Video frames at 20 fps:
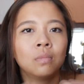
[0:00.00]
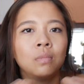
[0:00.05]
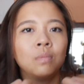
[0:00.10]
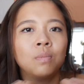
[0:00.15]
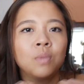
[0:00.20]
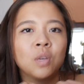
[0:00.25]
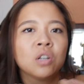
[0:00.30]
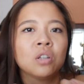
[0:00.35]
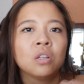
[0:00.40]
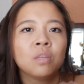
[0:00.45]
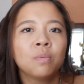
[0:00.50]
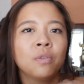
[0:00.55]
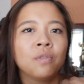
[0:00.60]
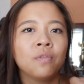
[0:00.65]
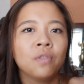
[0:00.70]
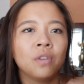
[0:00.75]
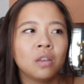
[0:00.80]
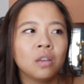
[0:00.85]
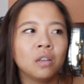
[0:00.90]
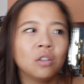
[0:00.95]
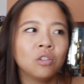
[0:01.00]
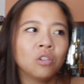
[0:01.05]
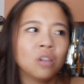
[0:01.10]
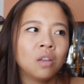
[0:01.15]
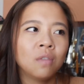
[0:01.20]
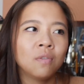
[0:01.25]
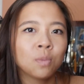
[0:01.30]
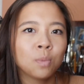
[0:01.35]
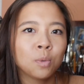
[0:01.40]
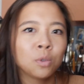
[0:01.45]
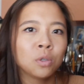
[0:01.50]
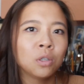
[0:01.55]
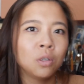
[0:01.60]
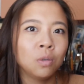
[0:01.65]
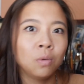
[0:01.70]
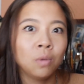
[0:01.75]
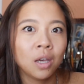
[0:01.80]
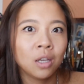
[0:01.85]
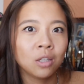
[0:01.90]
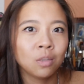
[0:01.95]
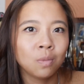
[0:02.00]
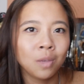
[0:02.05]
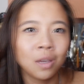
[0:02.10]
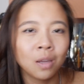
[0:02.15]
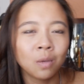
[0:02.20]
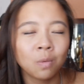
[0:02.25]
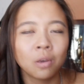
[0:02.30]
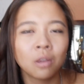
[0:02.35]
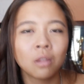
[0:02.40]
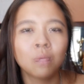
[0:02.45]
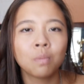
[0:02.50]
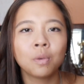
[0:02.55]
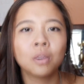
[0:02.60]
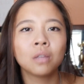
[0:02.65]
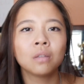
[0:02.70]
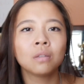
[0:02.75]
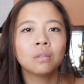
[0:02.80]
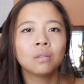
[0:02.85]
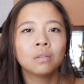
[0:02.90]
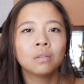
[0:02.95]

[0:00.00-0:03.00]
bottle up your feelings. You're not even supposed to do that to begin with, but